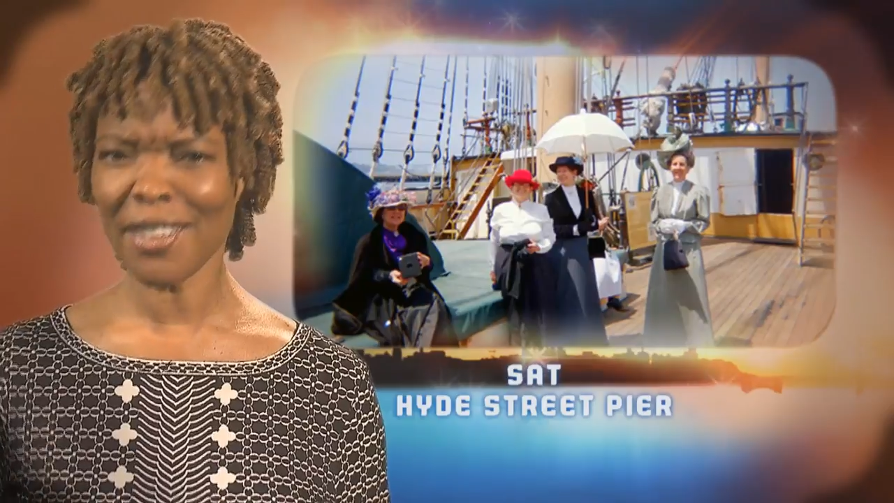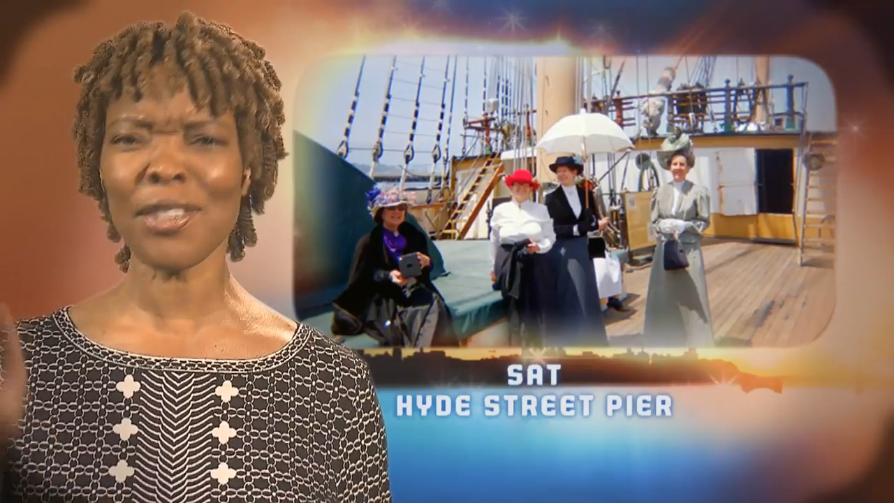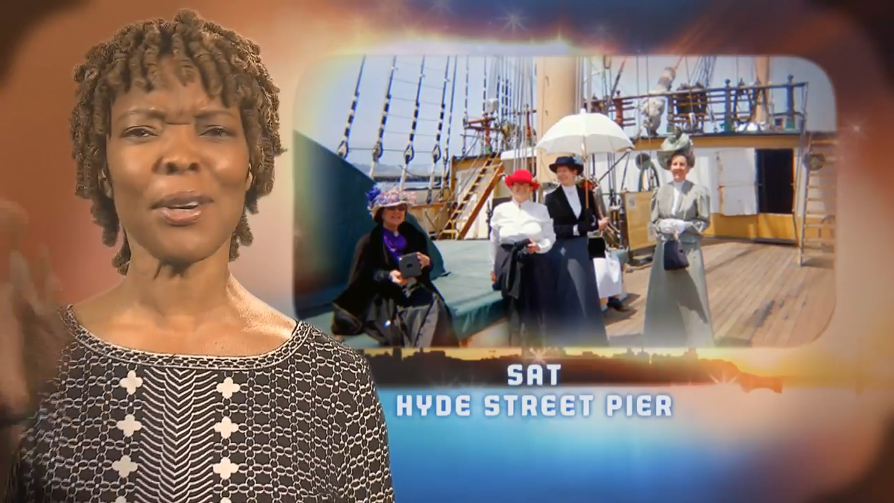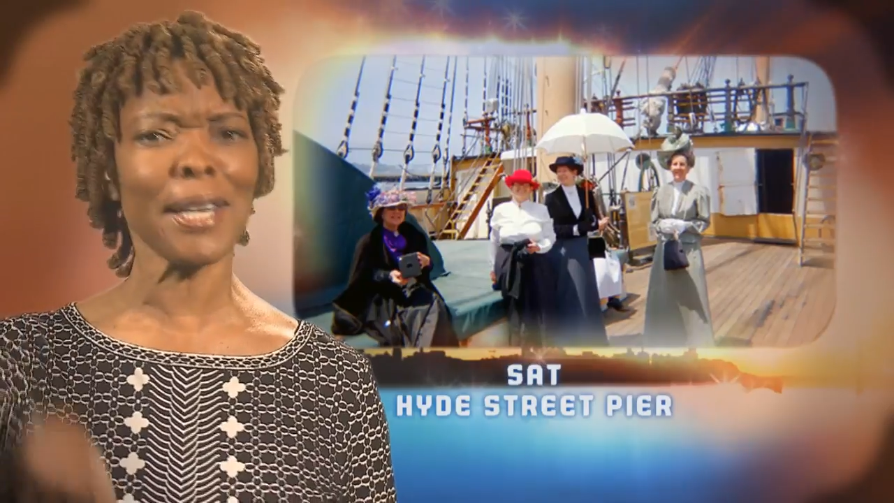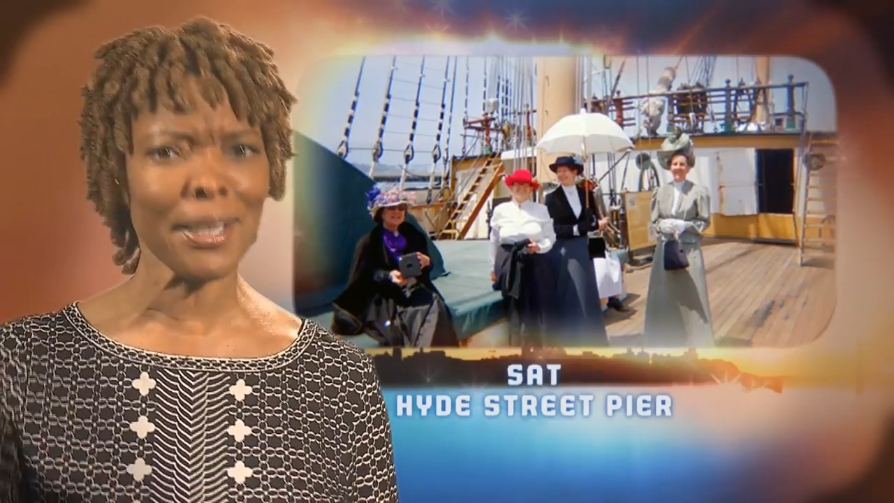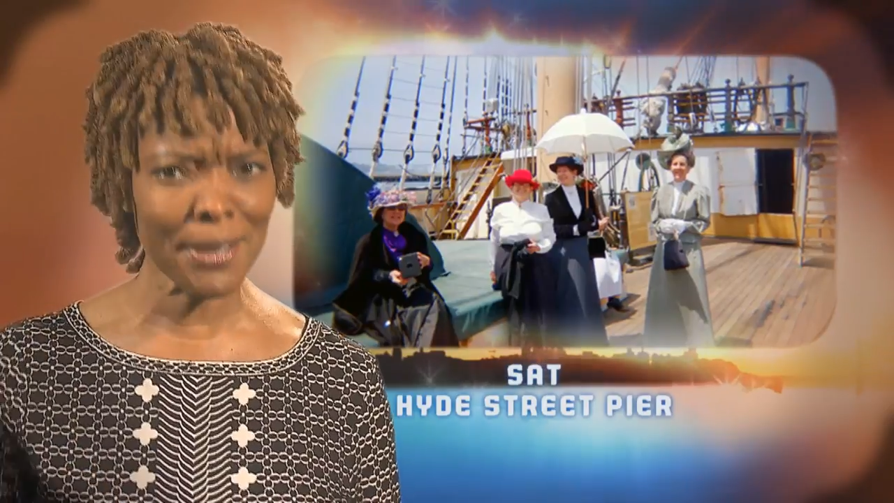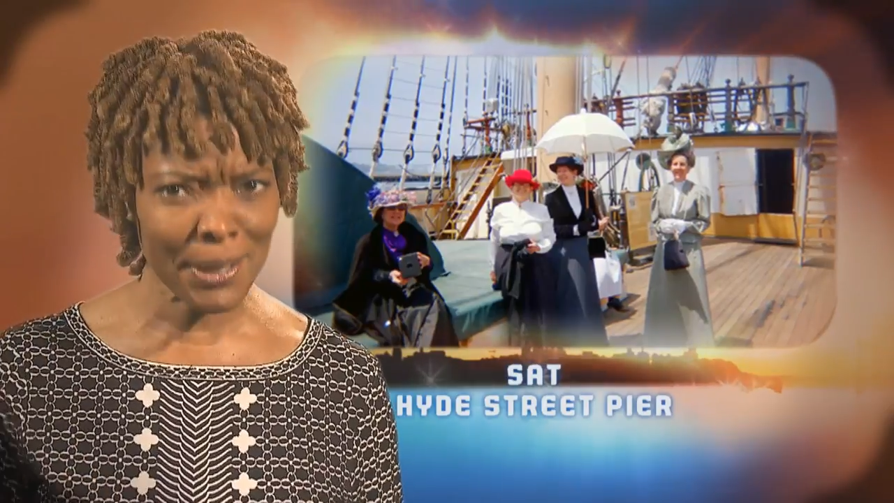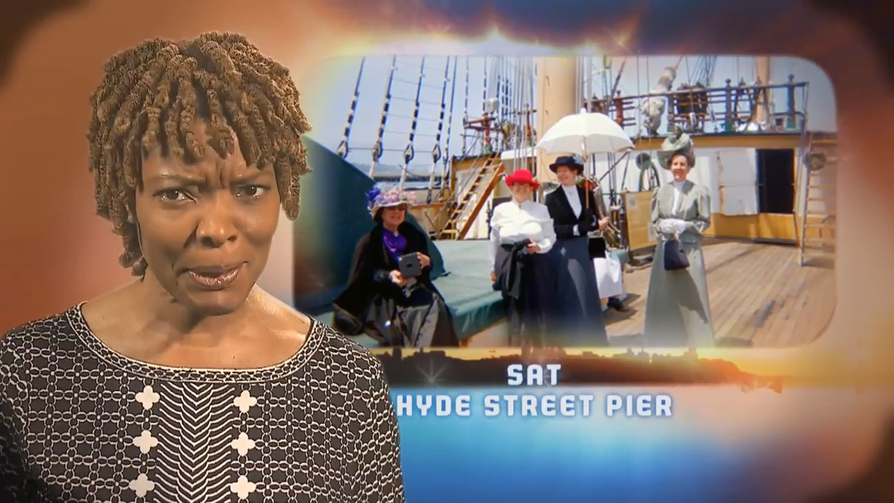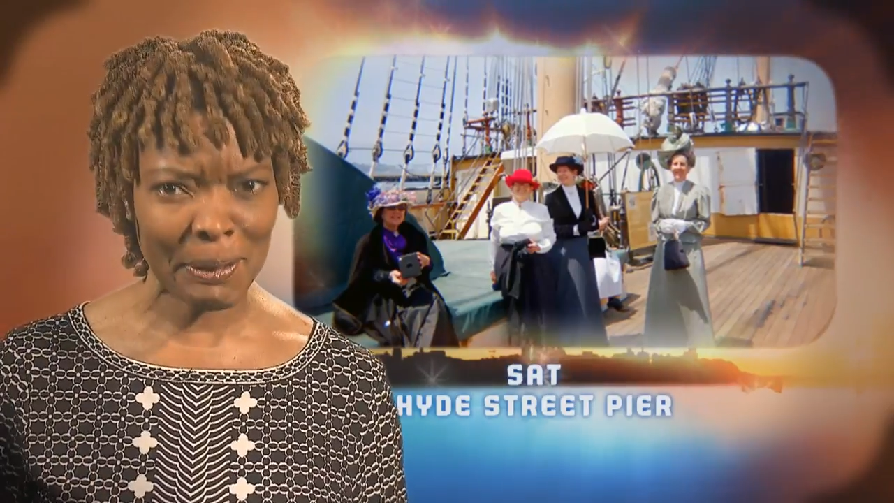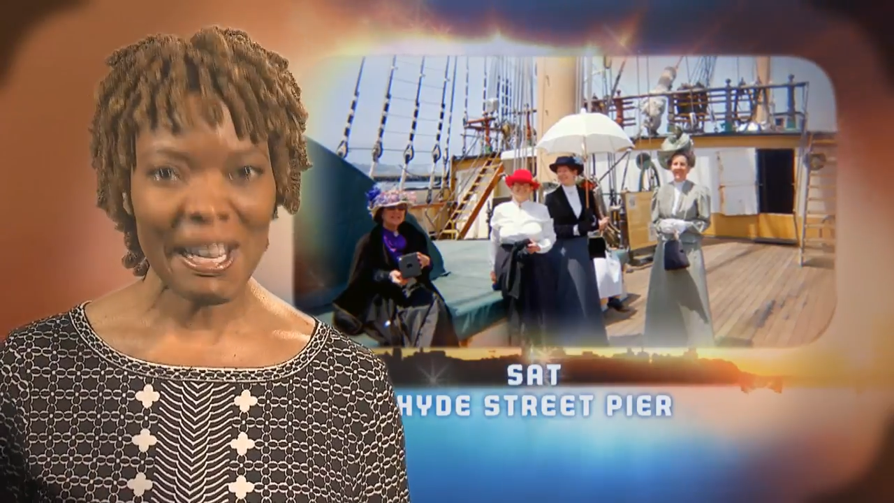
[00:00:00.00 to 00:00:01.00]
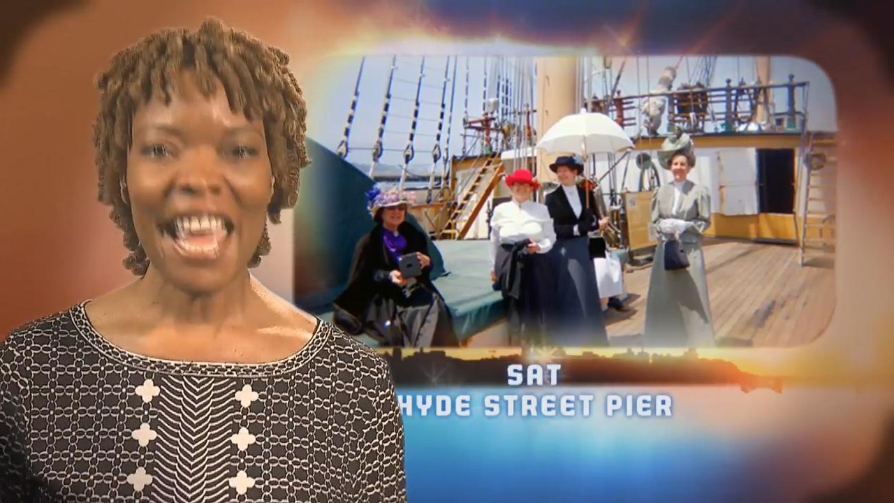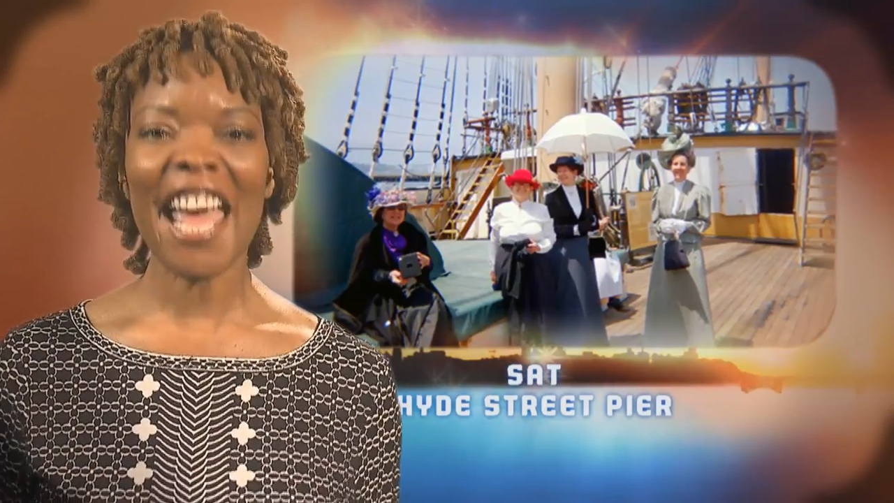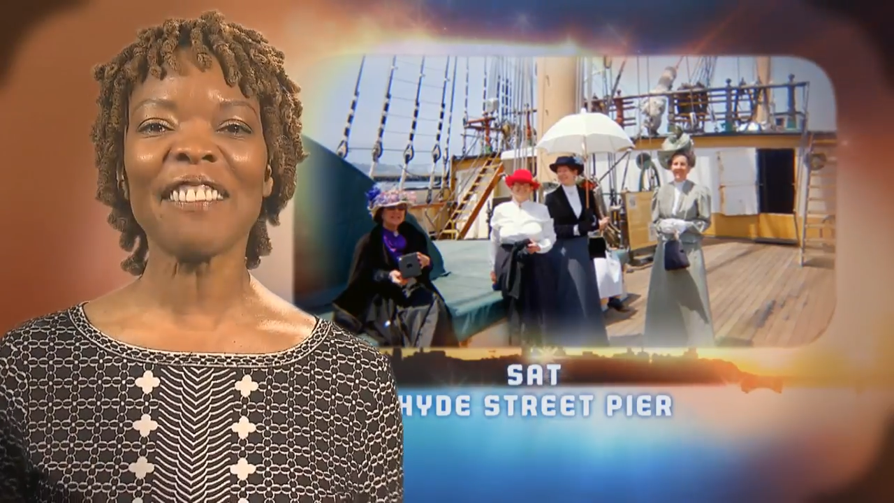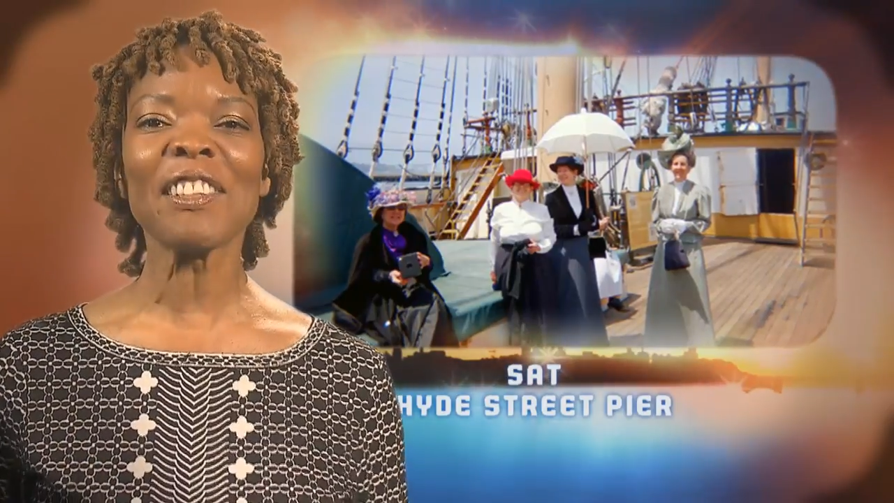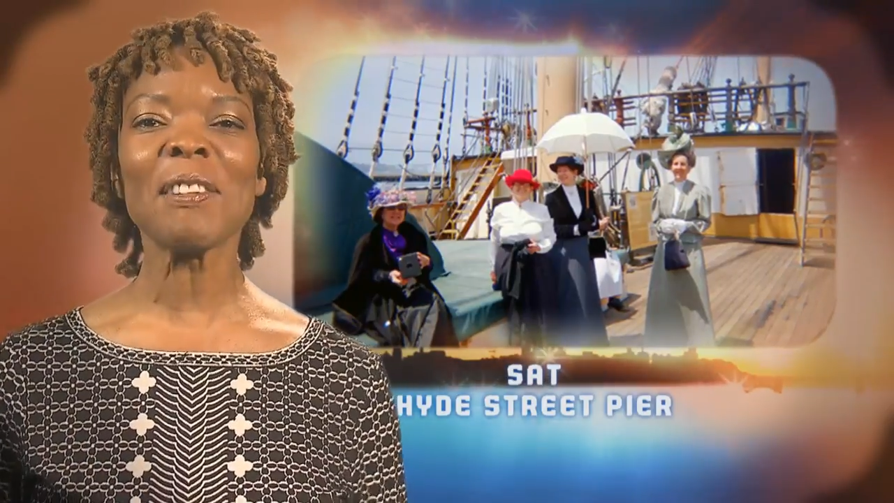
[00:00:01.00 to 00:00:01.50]
Sure you do!
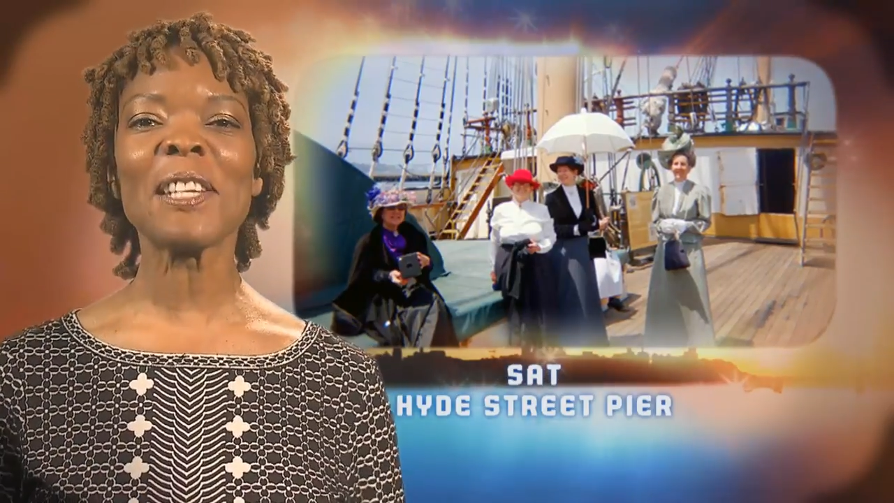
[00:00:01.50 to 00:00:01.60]
Everyone